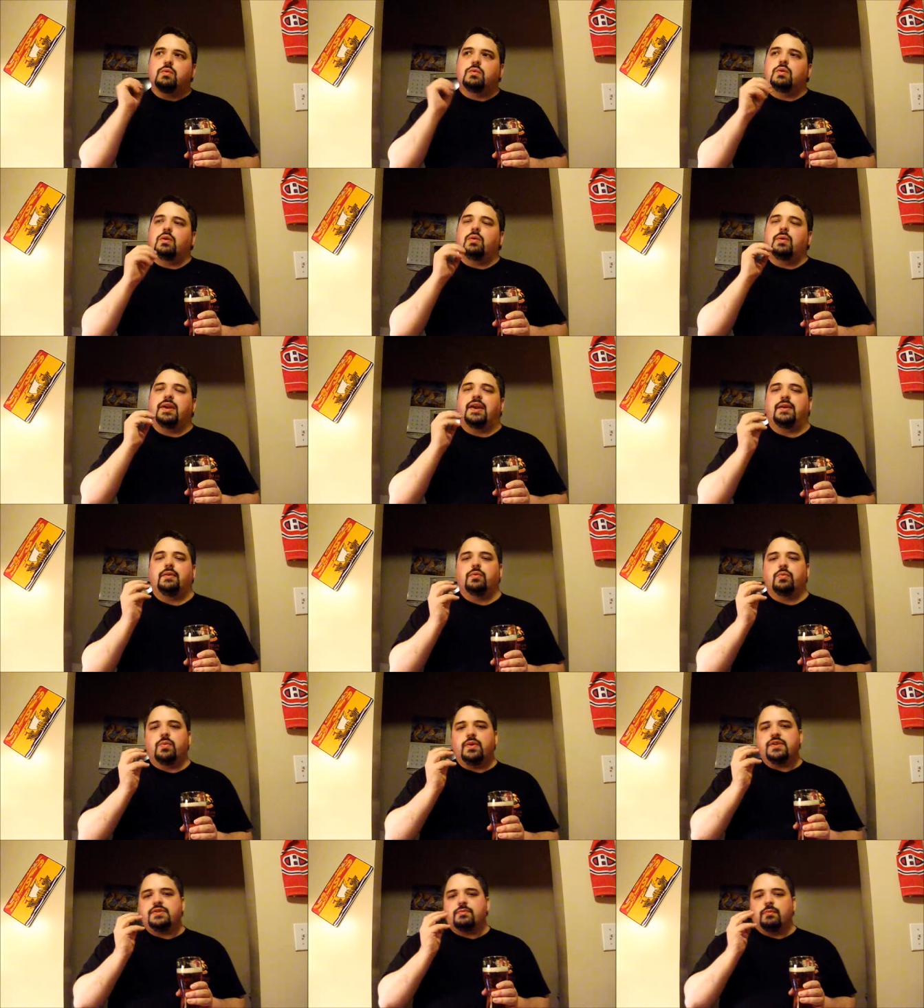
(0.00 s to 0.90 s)
Okay, the
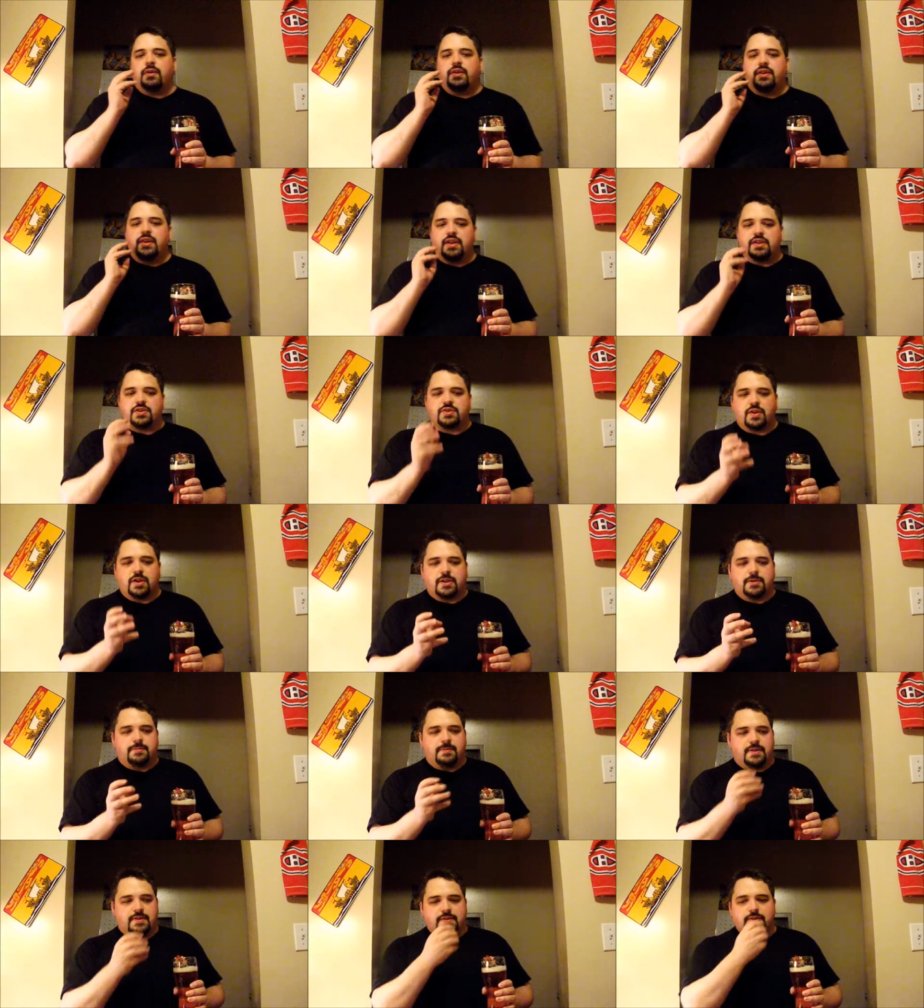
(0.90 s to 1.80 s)
reason why that strikes
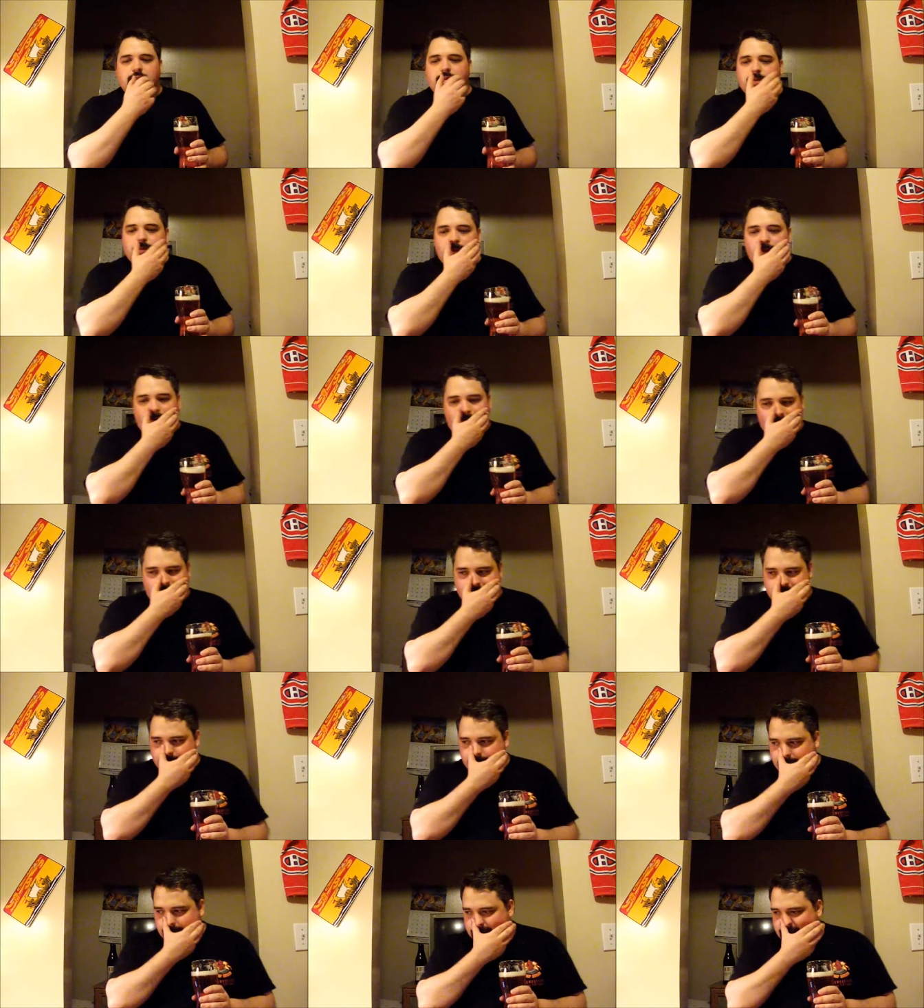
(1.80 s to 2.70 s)
me as a little odd is
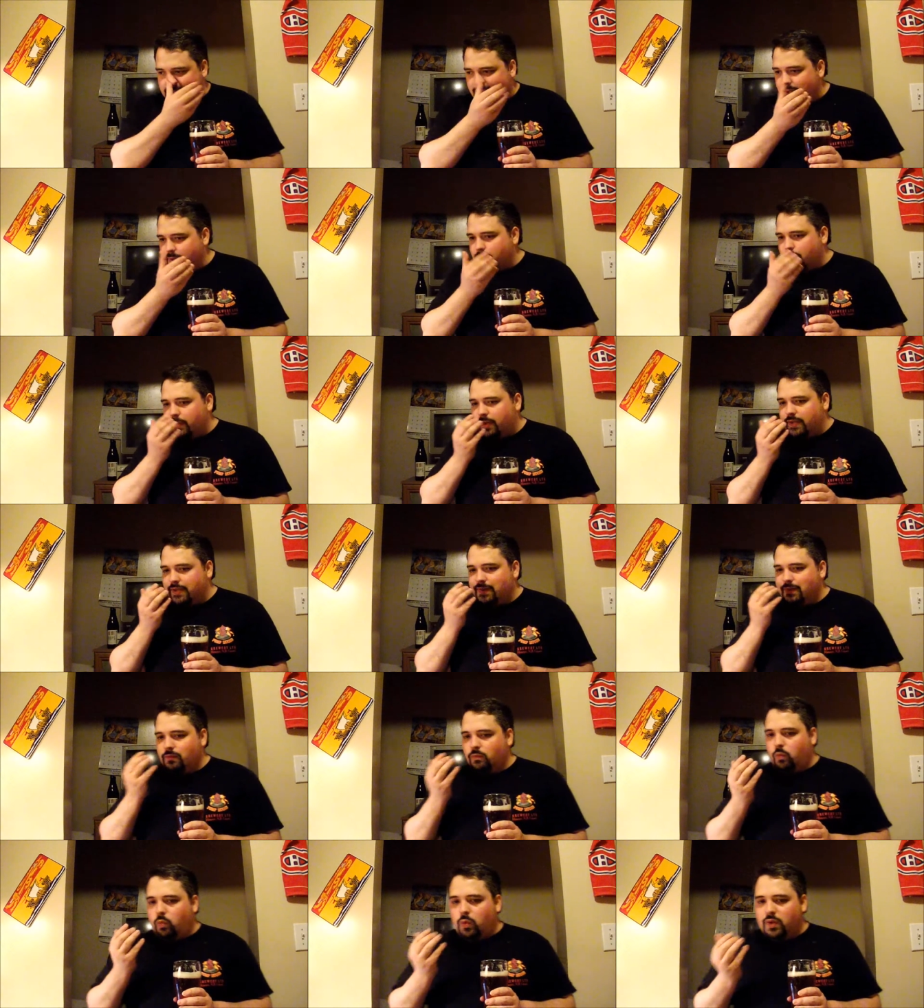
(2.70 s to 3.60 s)
because the other one
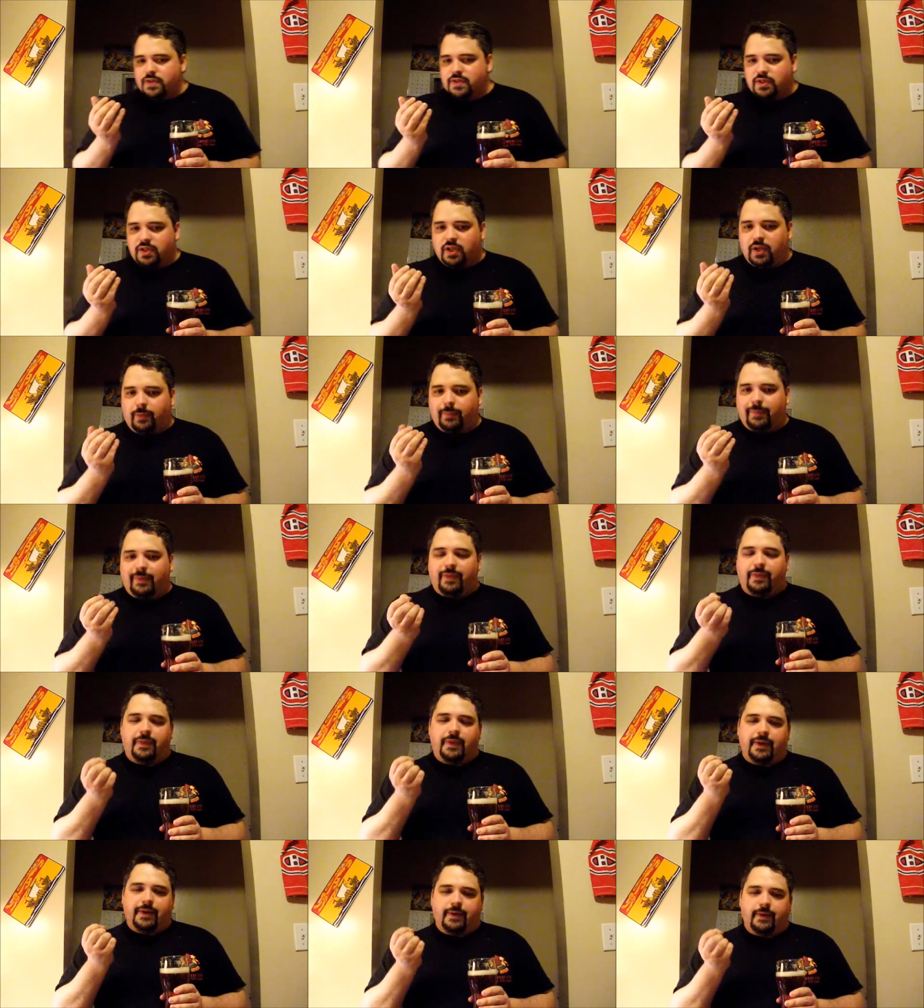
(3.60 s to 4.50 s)
was a little bit
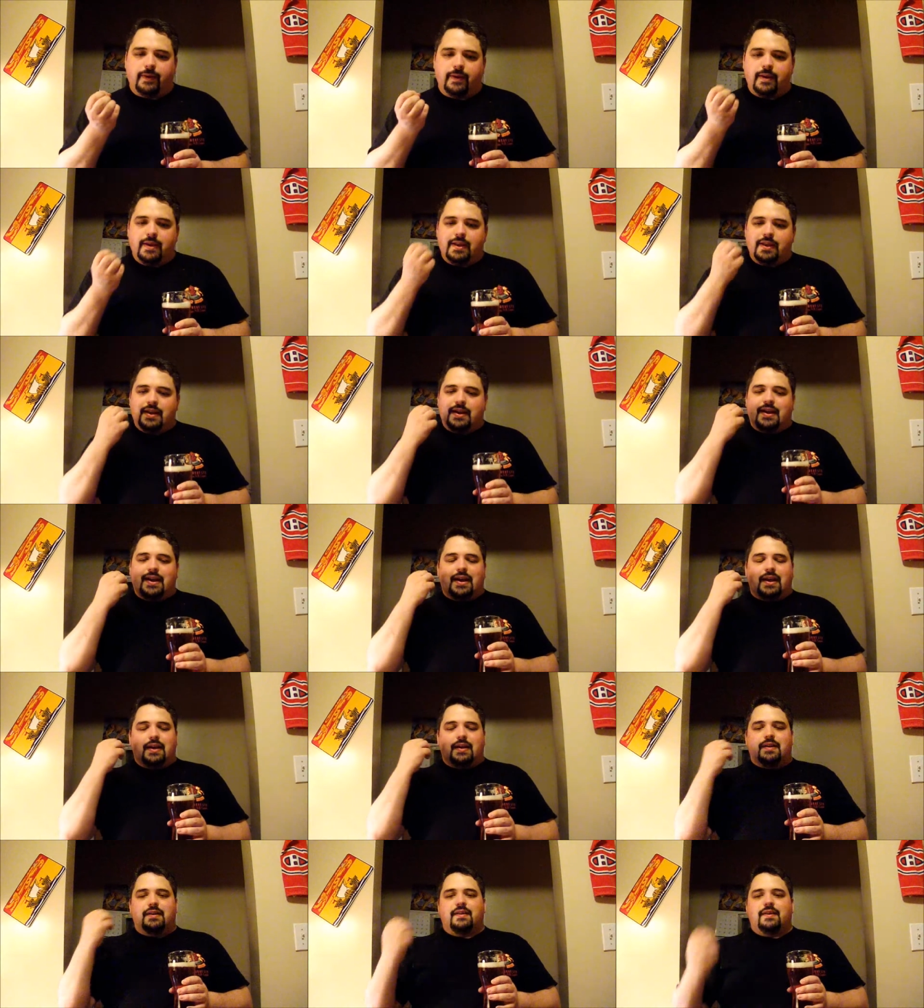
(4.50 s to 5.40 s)
thicker,
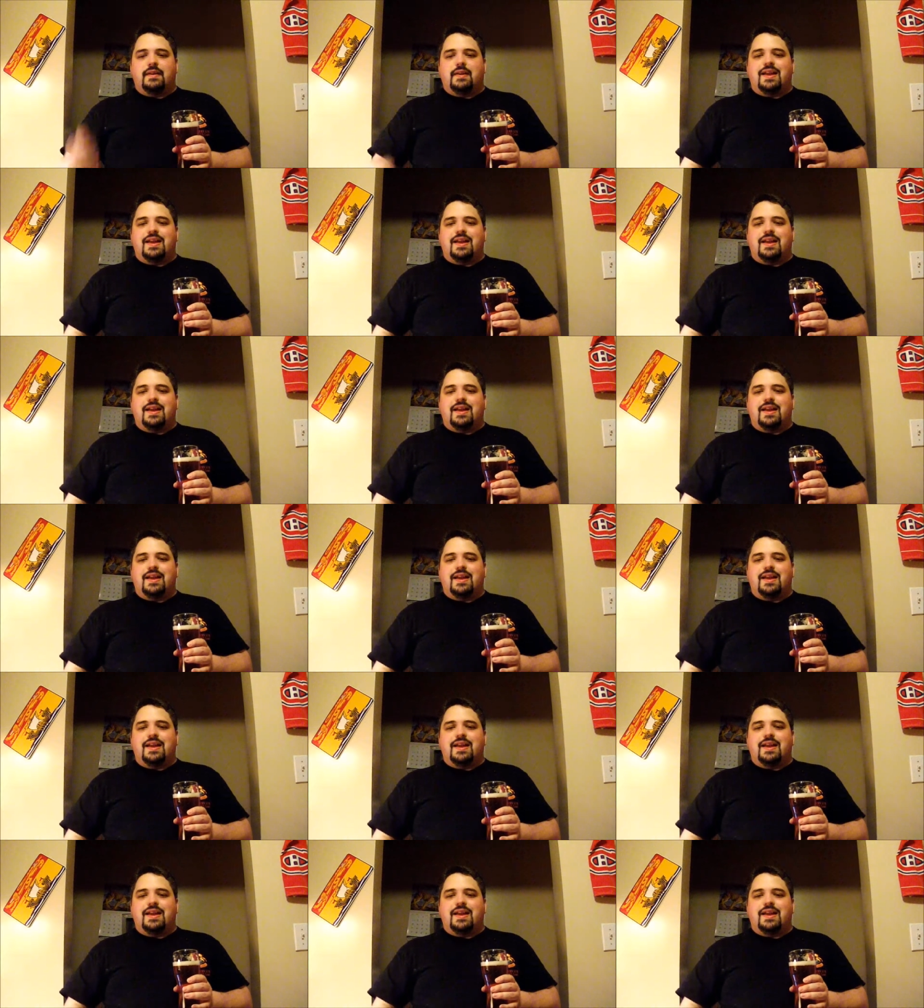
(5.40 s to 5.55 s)
and